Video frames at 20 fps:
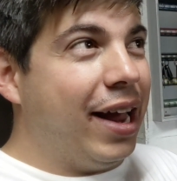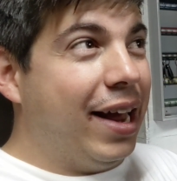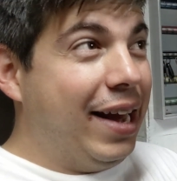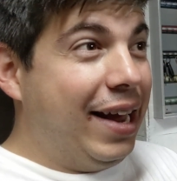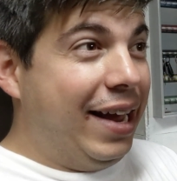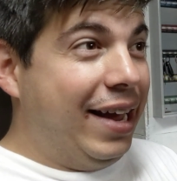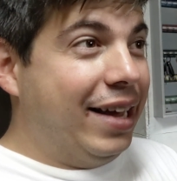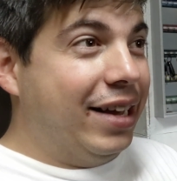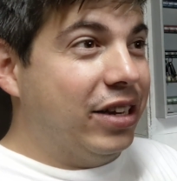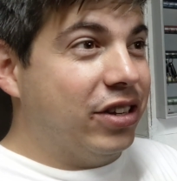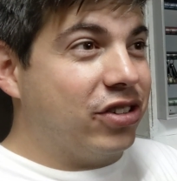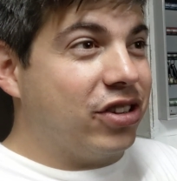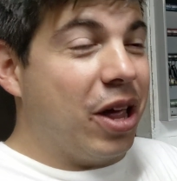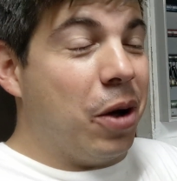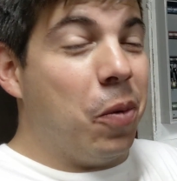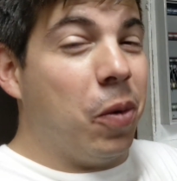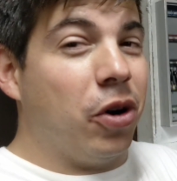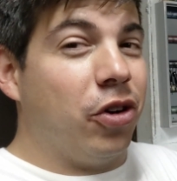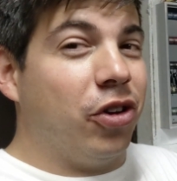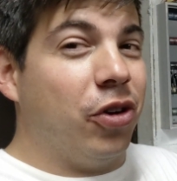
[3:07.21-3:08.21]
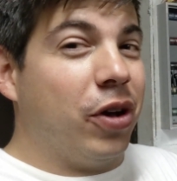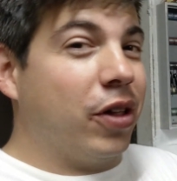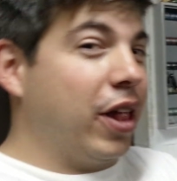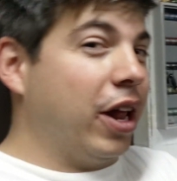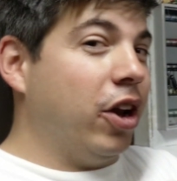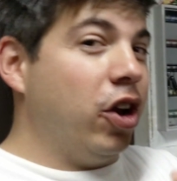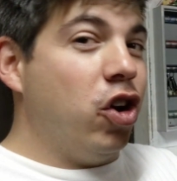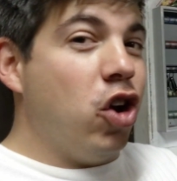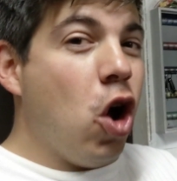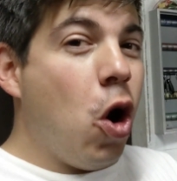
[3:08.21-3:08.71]
it is that we're doing
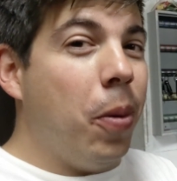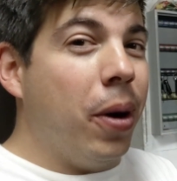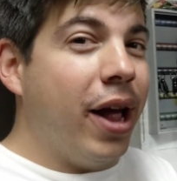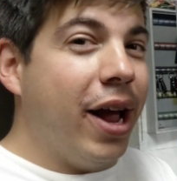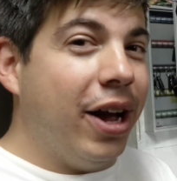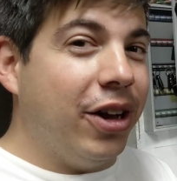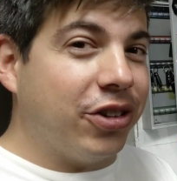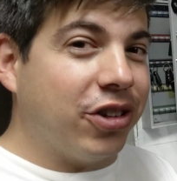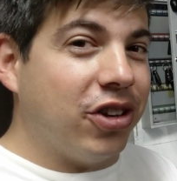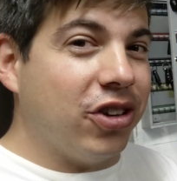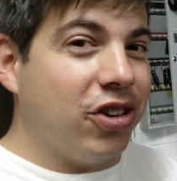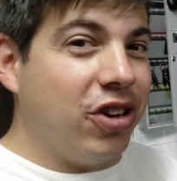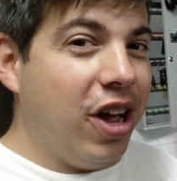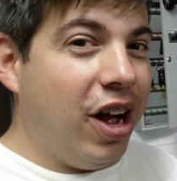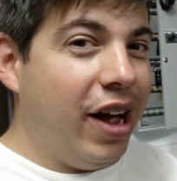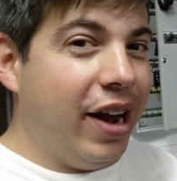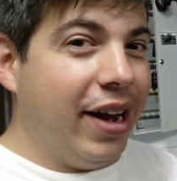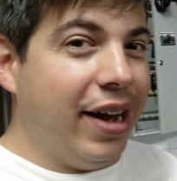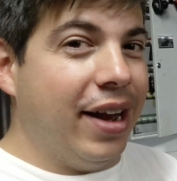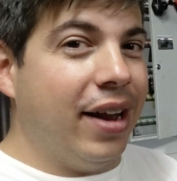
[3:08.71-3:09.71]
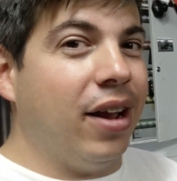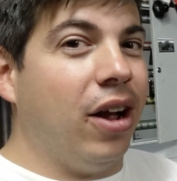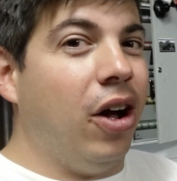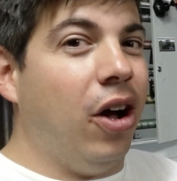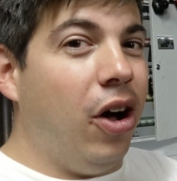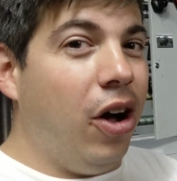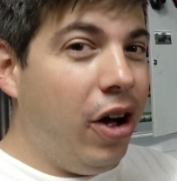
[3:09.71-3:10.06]
that nobody else has done